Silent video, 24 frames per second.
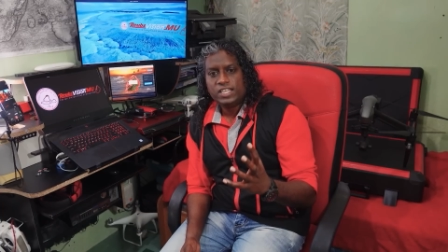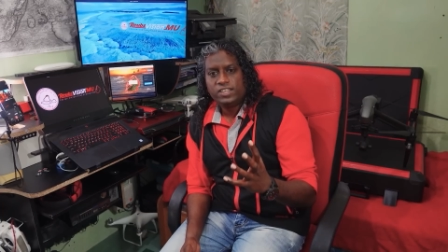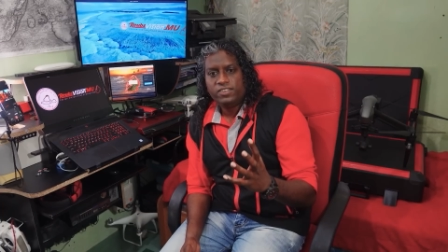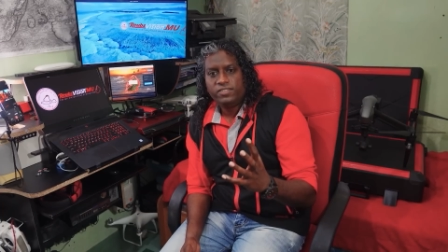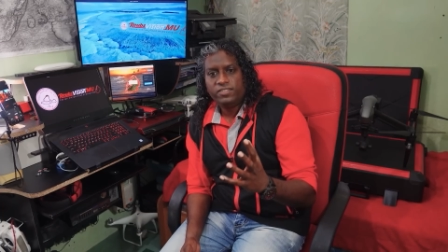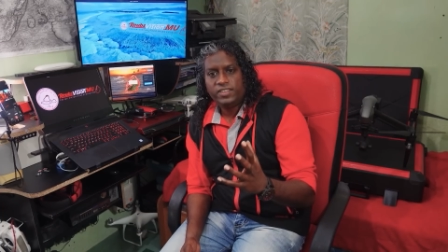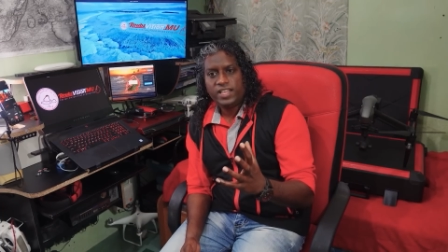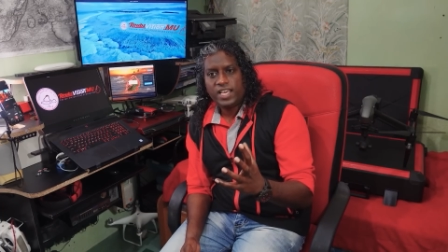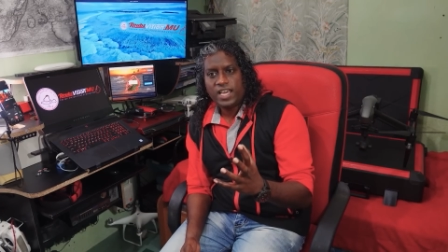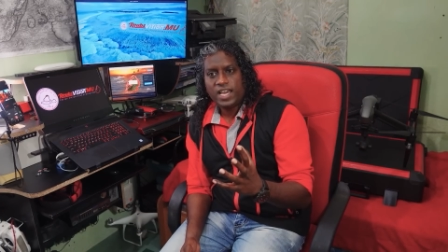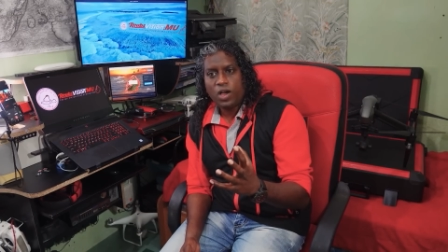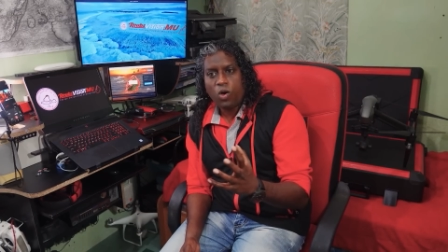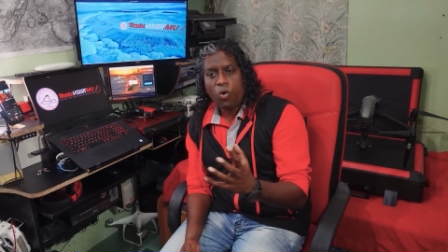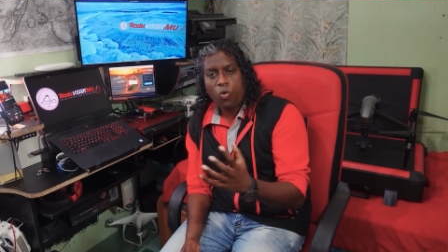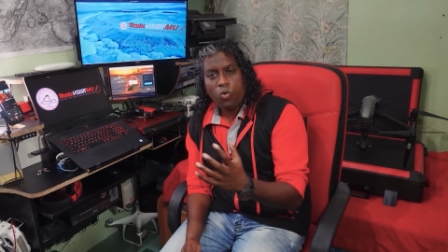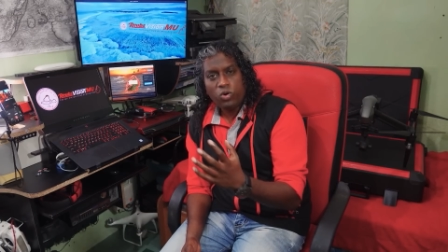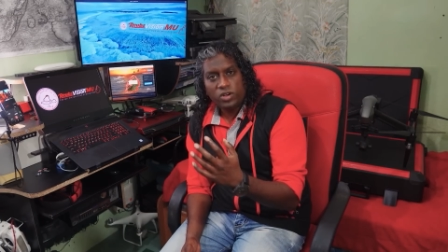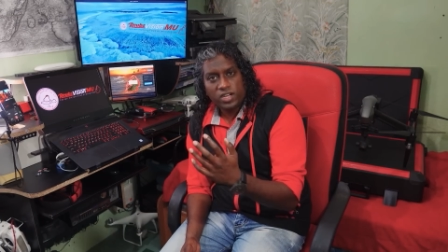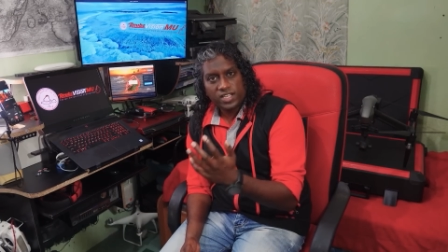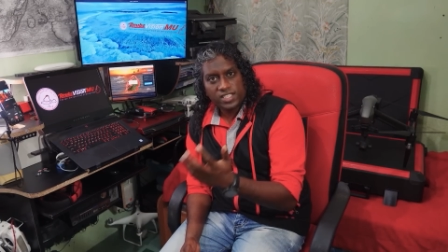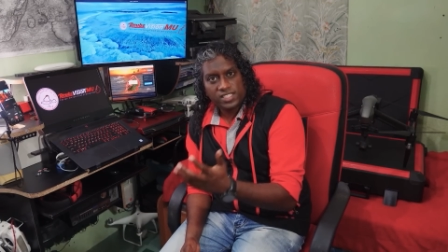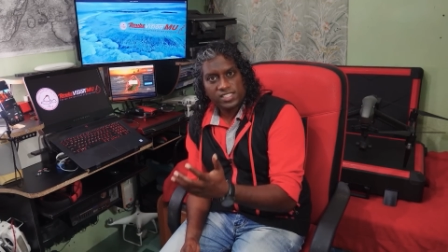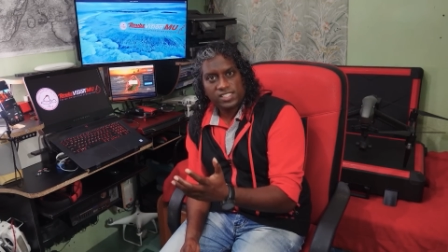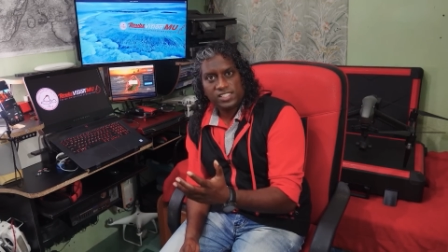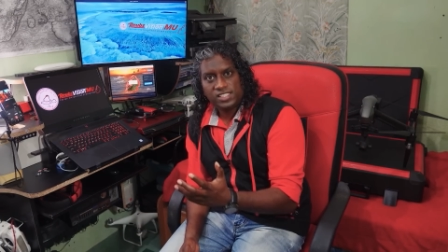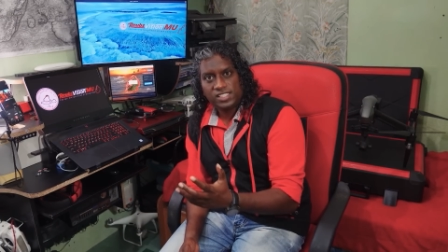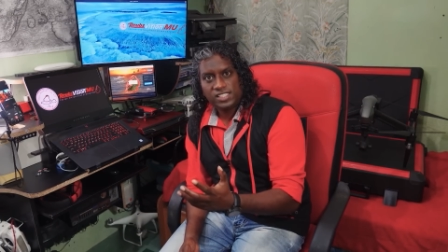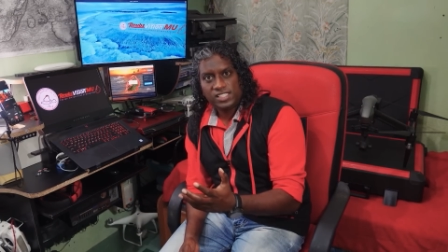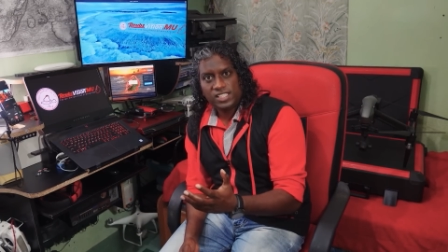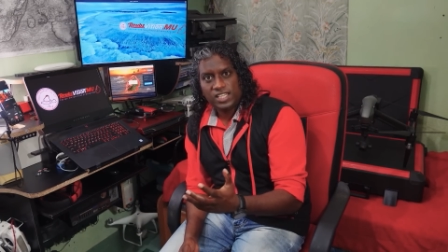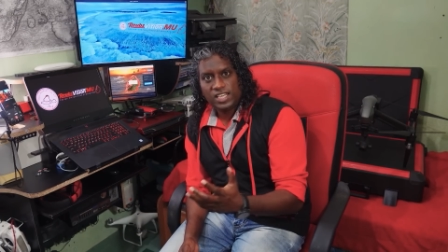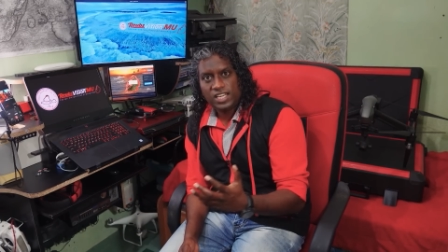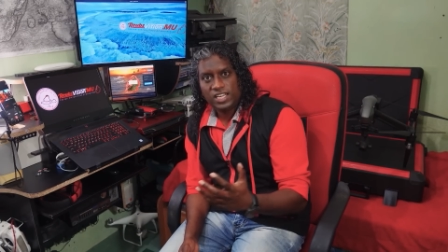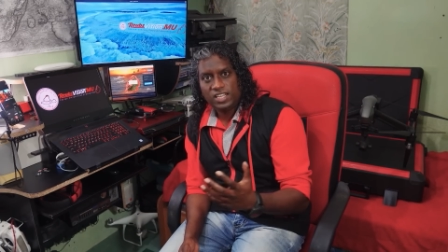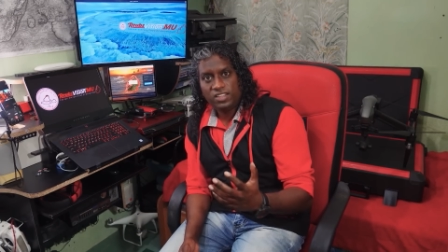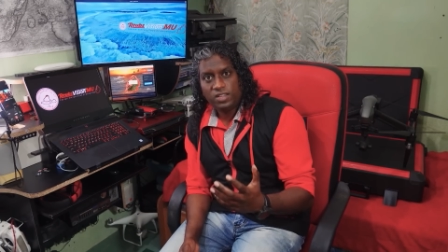their organs
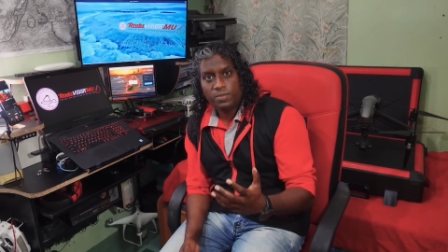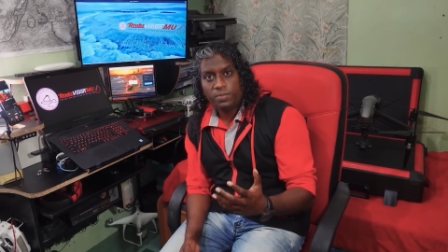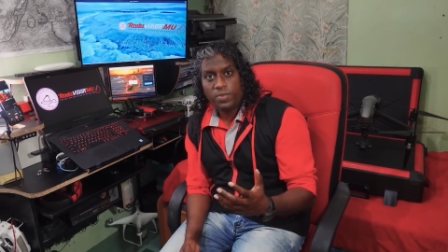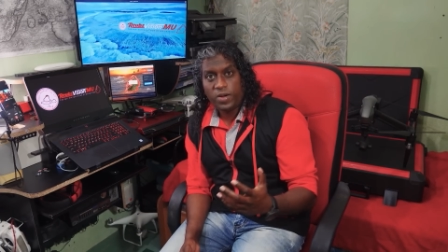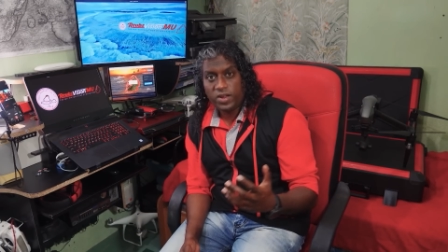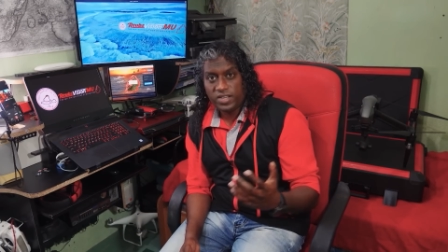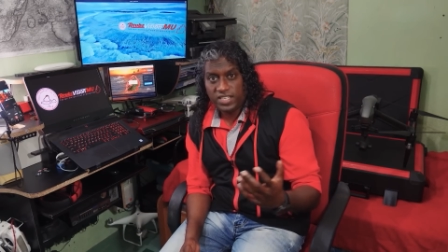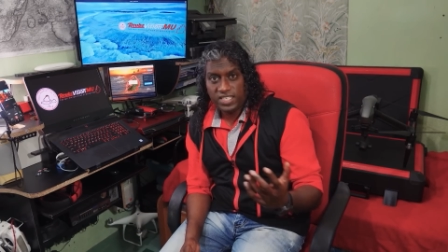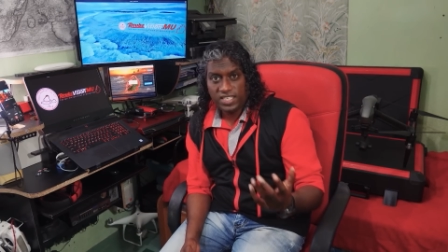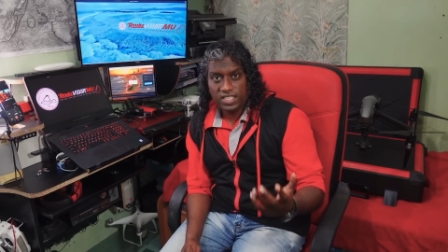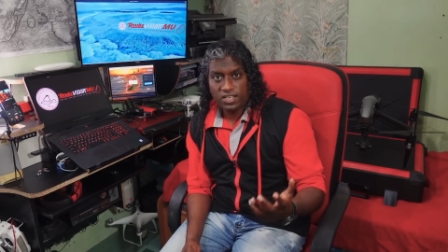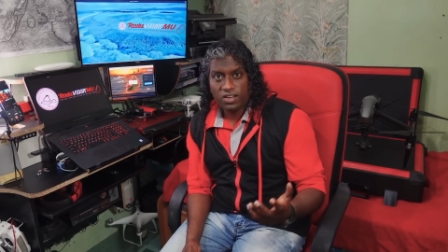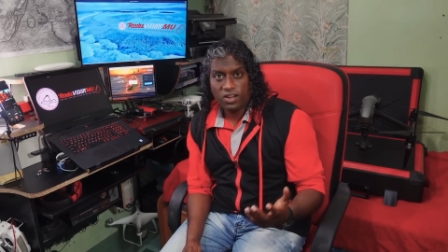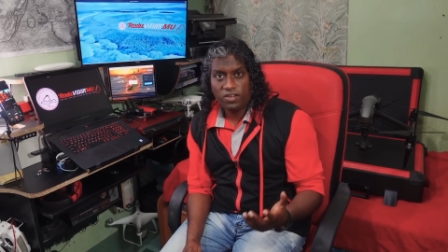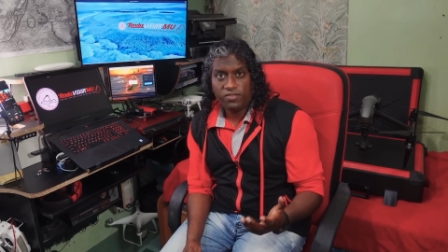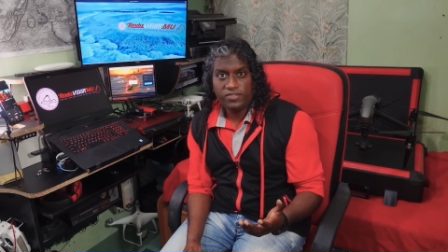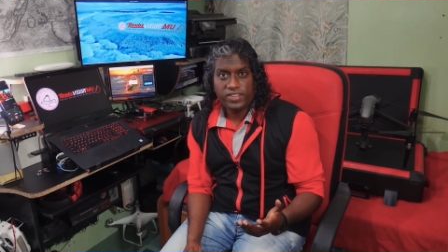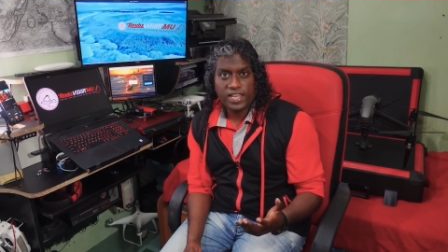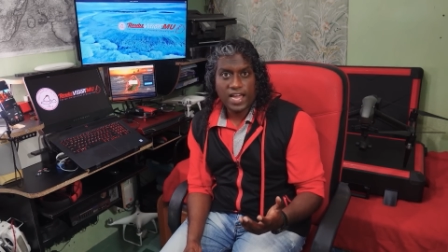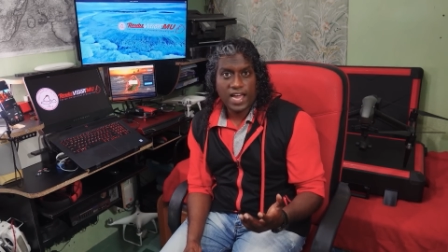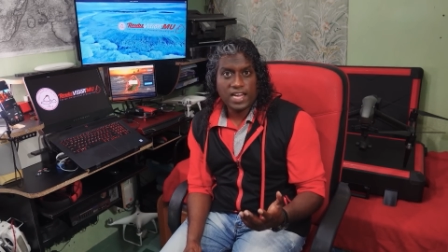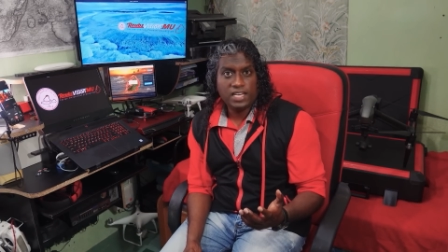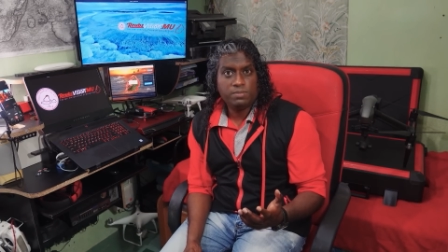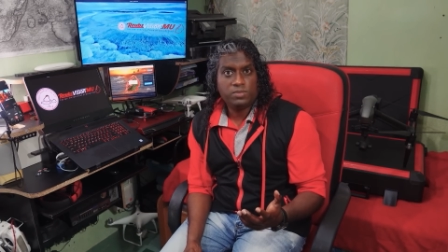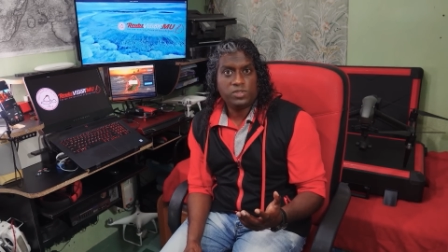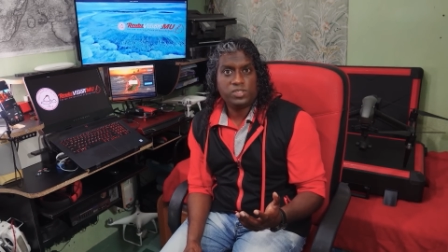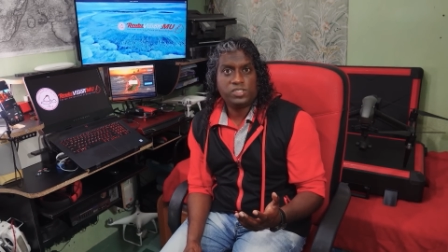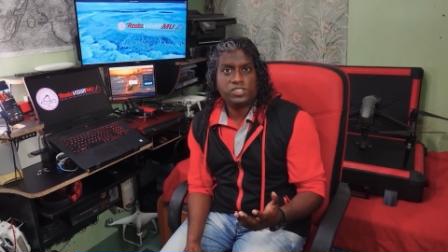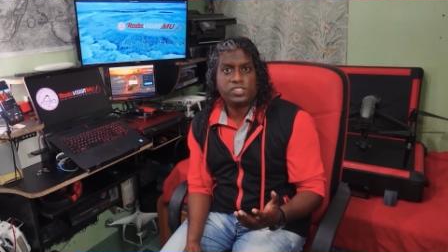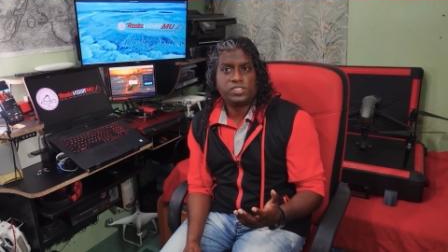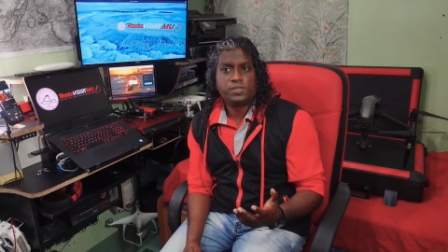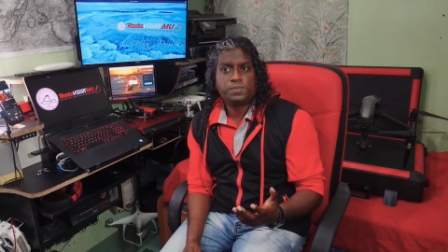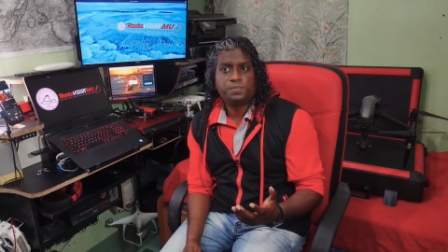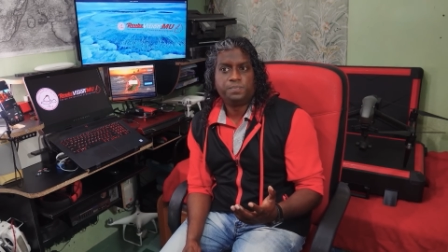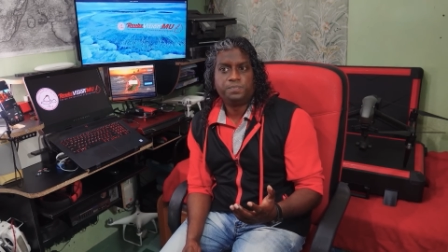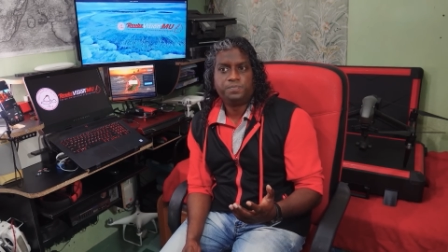in the body of the
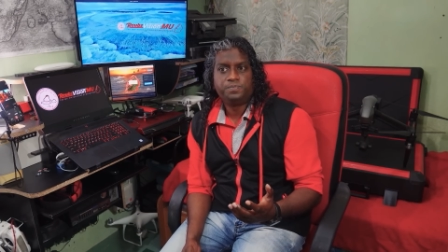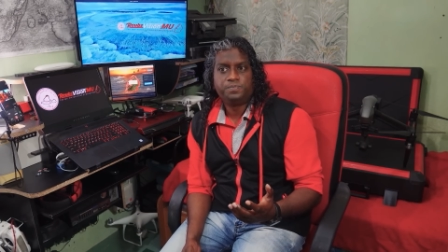animals.